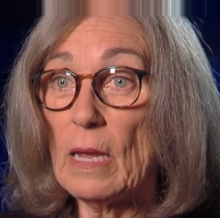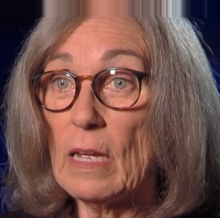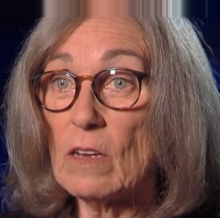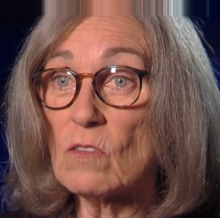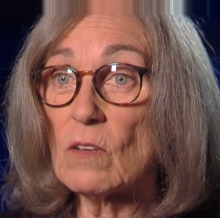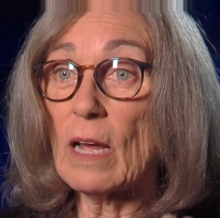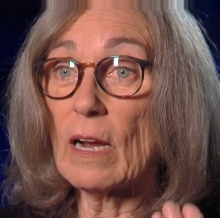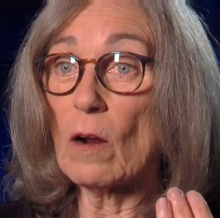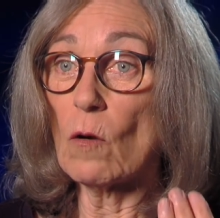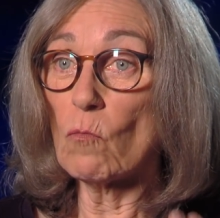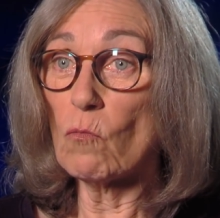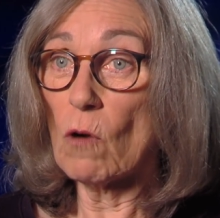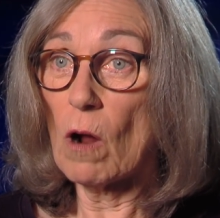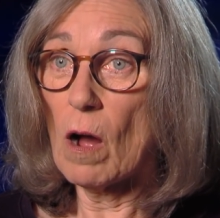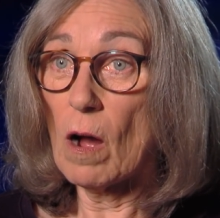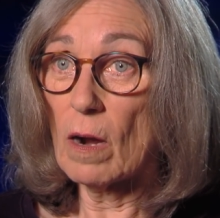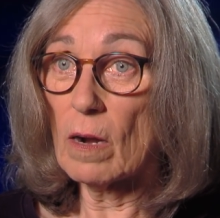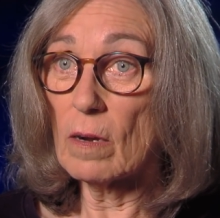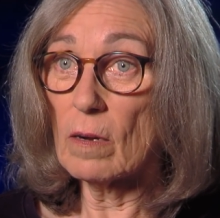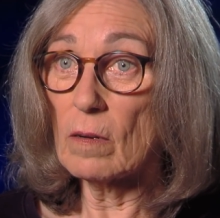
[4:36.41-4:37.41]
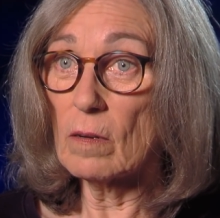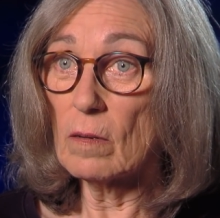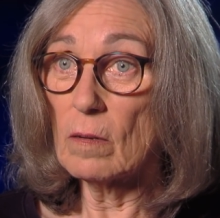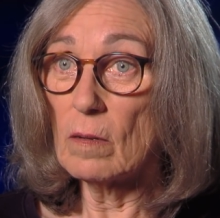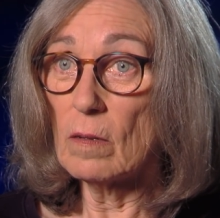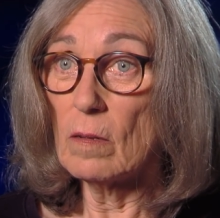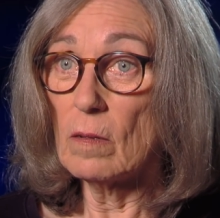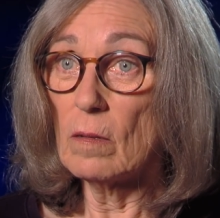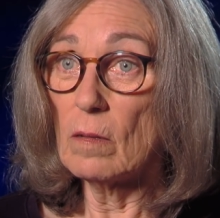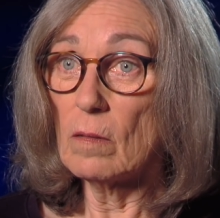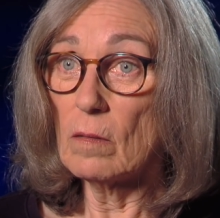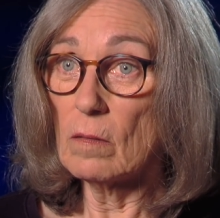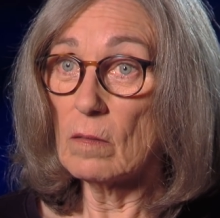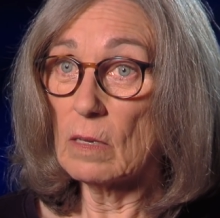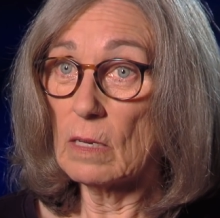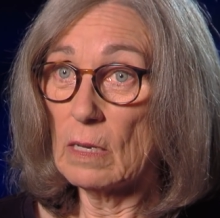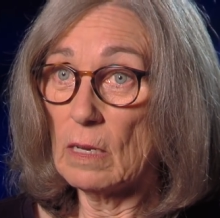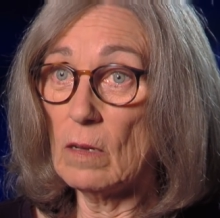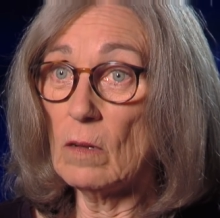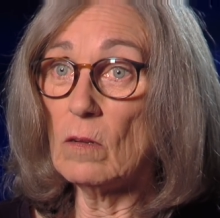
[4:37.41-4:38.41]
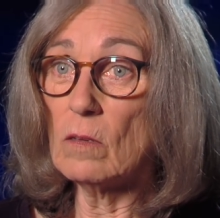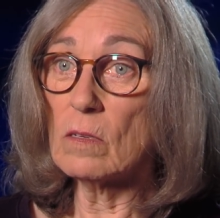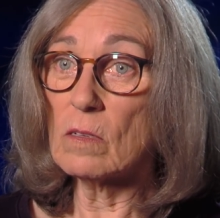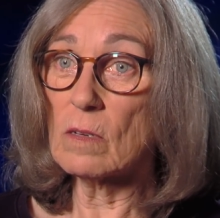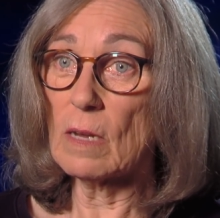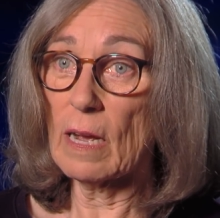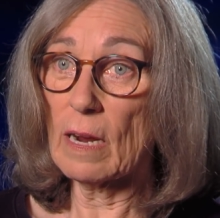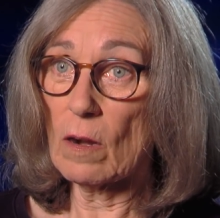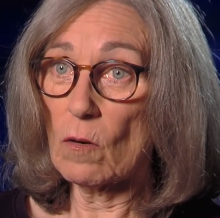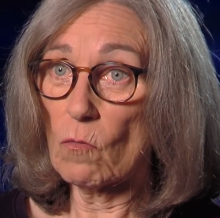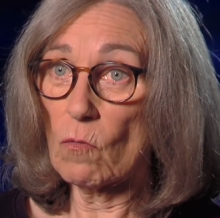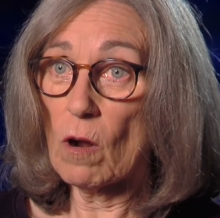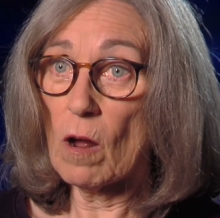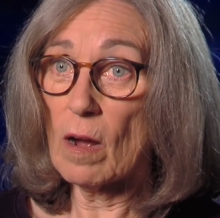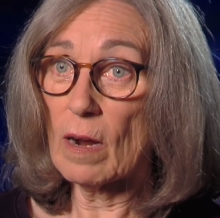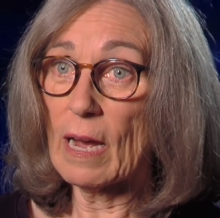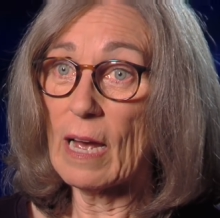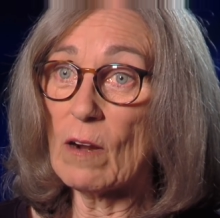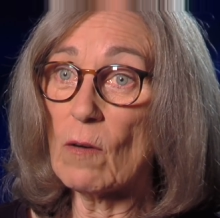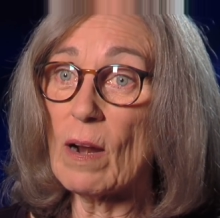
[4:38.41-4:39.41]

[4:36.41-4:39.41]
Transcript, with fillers: It's like a rock. The guild is like a rock.